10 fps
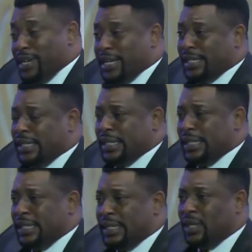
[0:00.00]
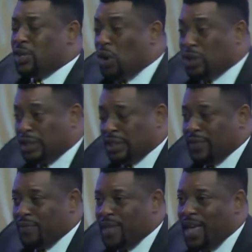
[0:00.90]
this. Don't.
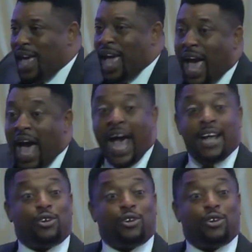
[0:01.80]
I